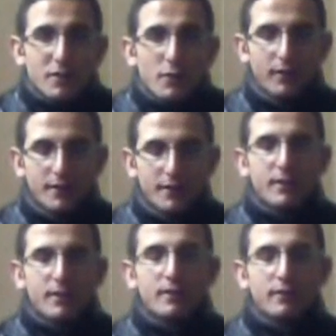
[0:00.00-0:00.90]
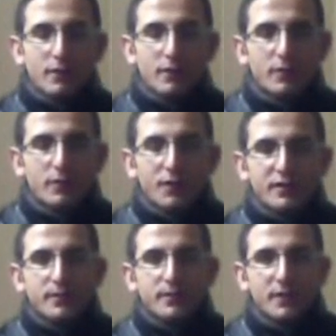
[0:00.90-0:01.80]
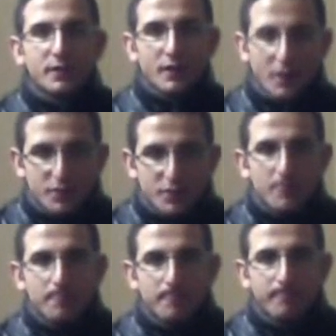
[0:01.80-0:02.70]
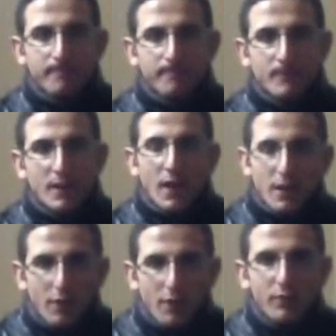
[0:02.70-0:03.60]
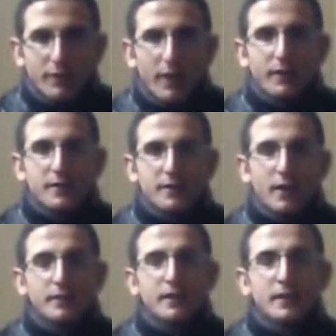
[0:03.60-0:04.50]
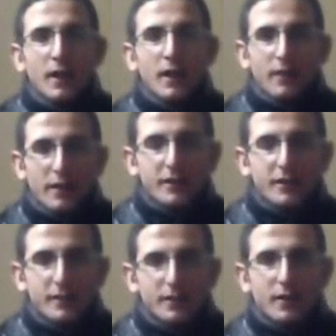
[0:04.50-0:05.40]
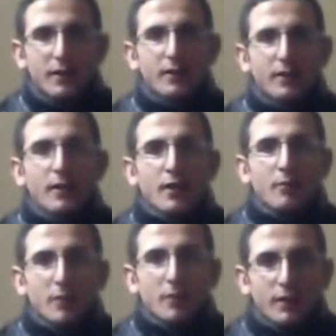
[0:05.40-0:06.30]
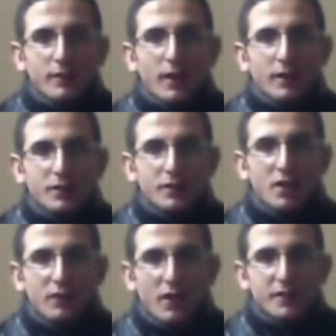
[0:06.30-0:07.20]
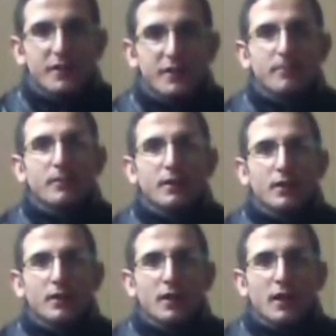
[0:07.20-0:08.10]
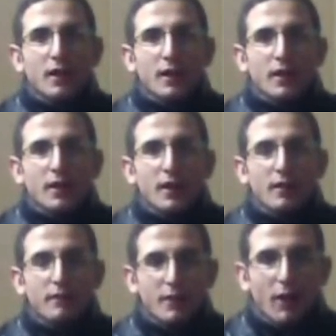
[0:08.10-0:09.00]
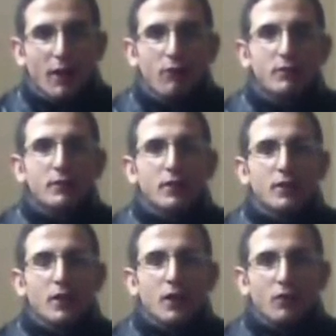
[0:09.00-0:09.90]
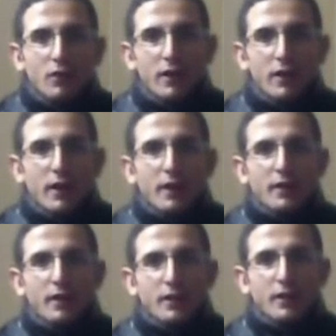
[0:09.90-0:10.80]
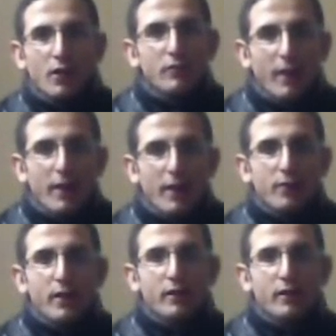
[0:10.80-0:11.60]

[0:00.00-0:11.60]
and not create states of equilibrium if the axes are equal from the center in some of the characteristics of equilibrium in the universe.